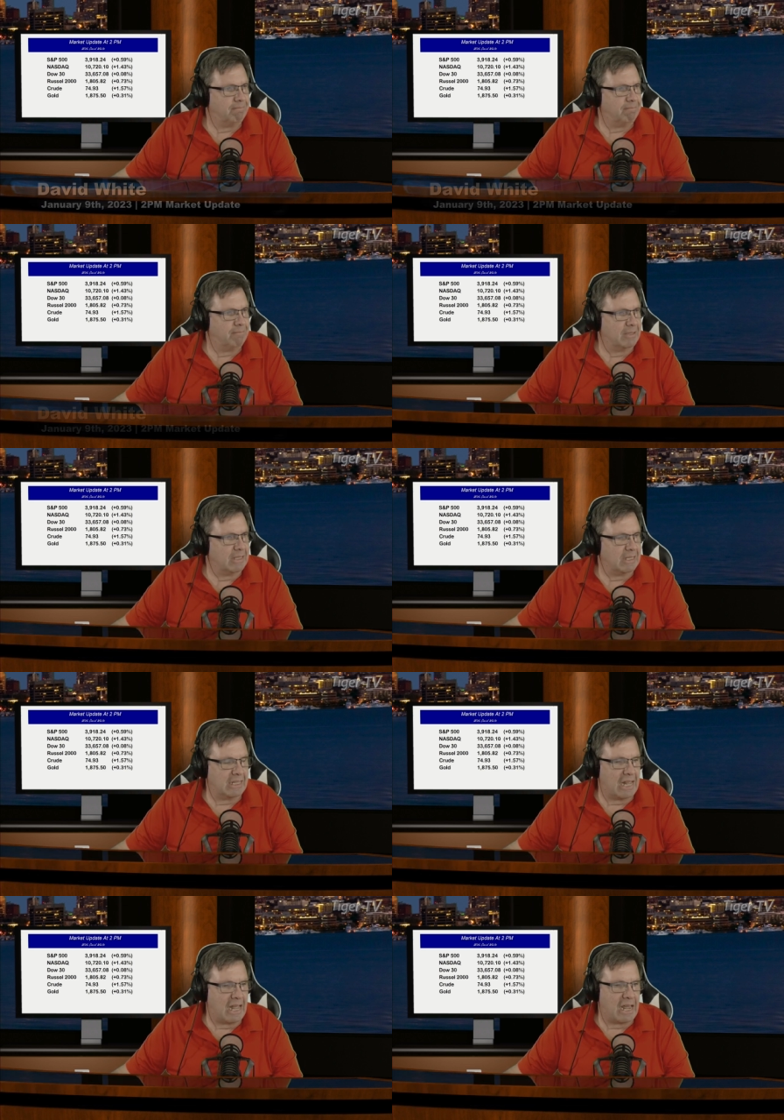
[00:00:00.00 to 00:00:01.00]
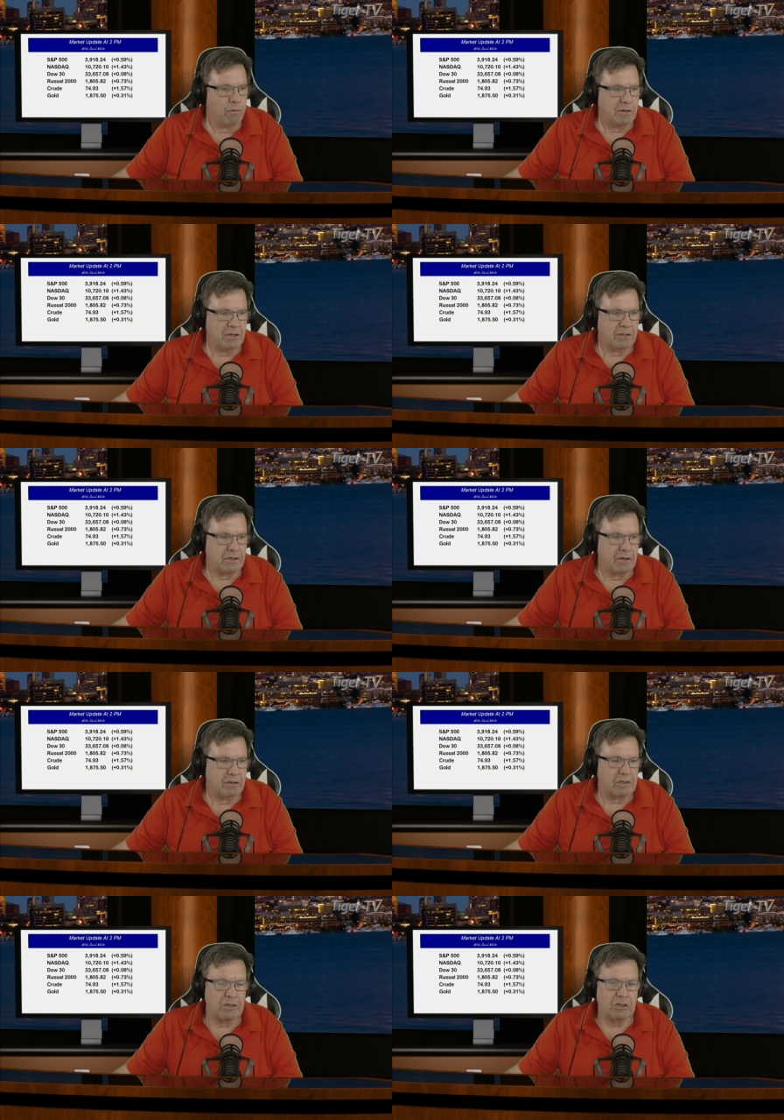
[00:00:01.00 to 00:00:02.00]
a lot of
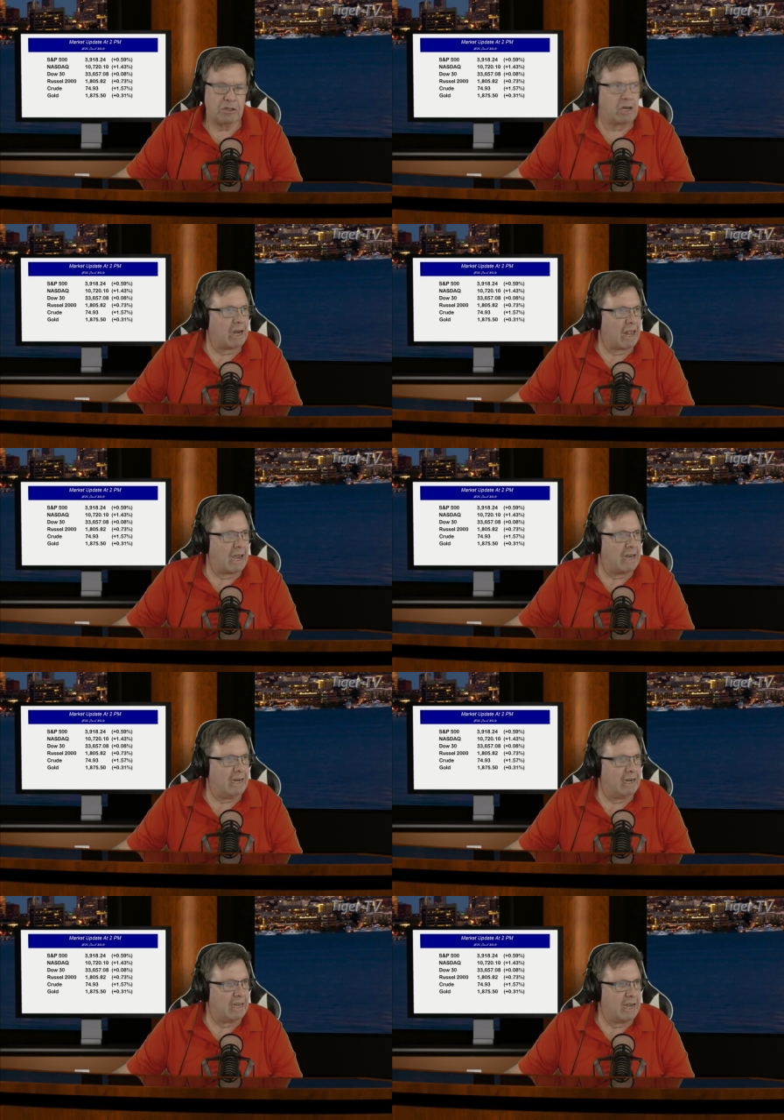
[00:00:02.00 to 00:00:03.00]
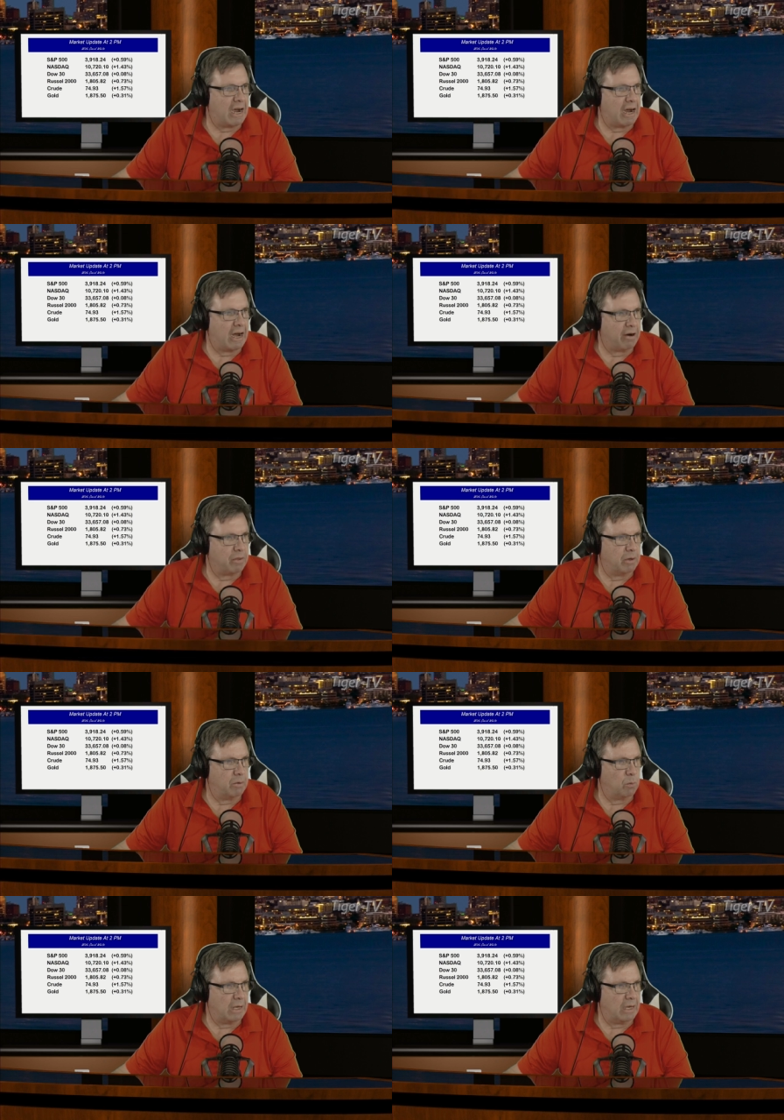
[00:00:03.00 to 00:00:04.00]
resistance, just slightly higher
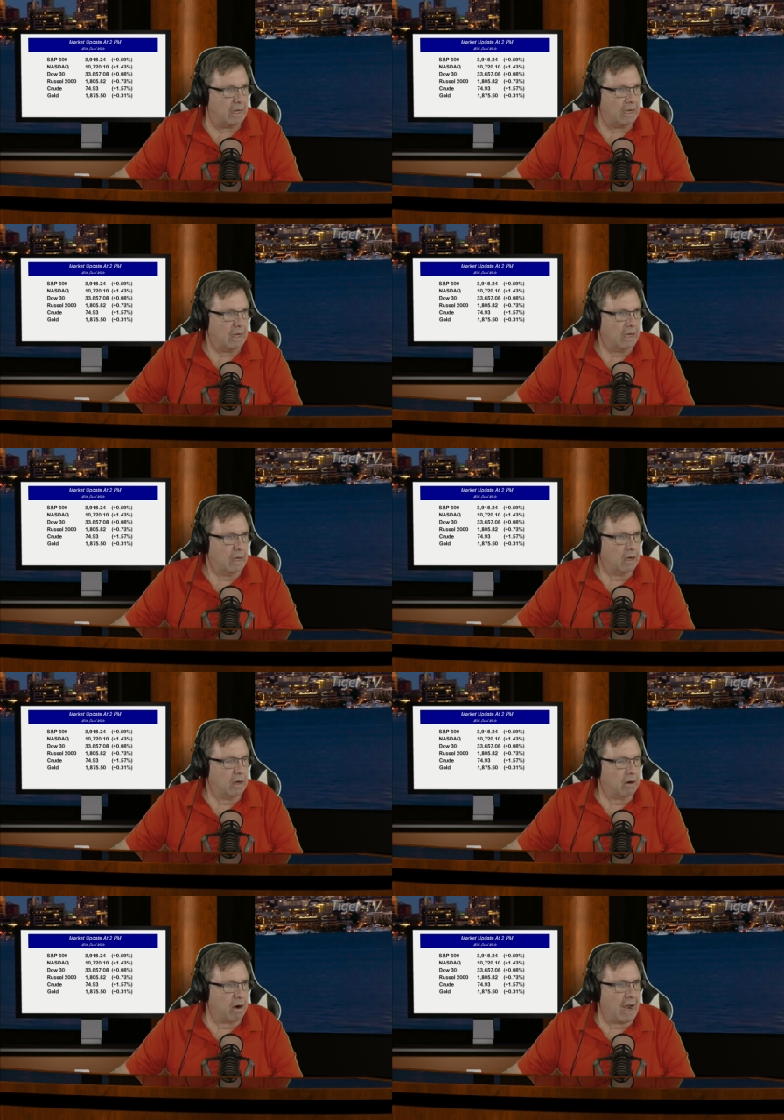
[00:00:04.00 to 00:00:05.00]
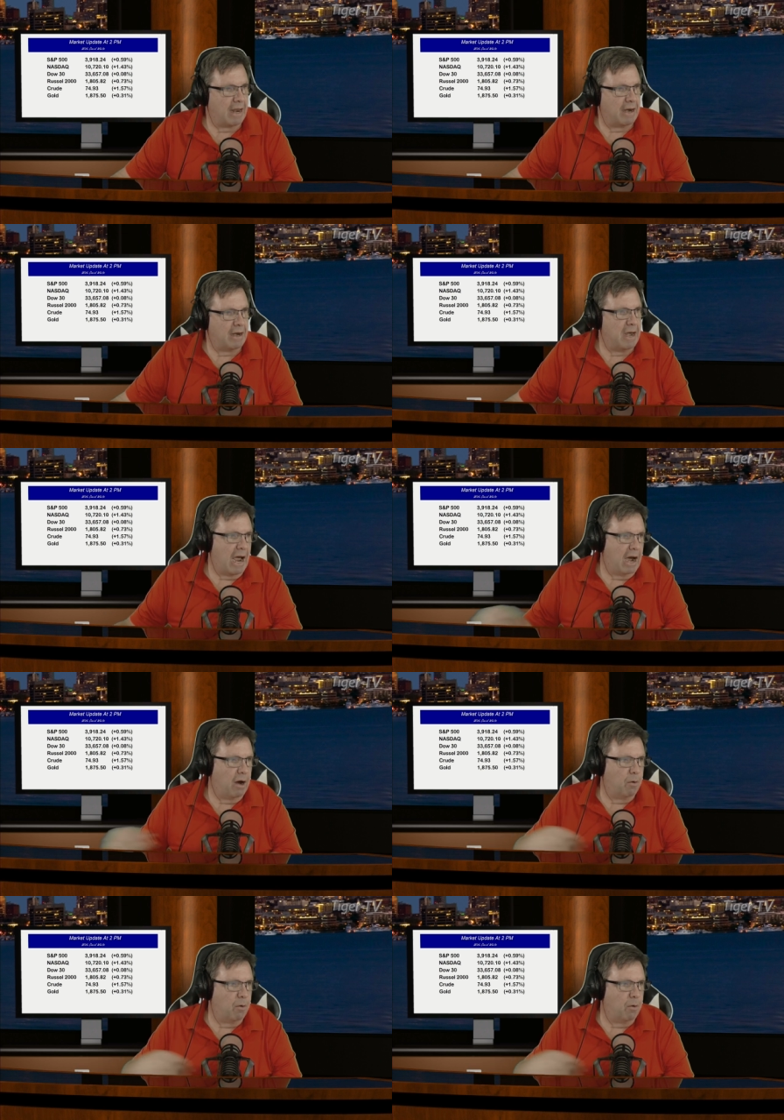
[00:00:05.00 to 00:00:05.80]
than we are at now.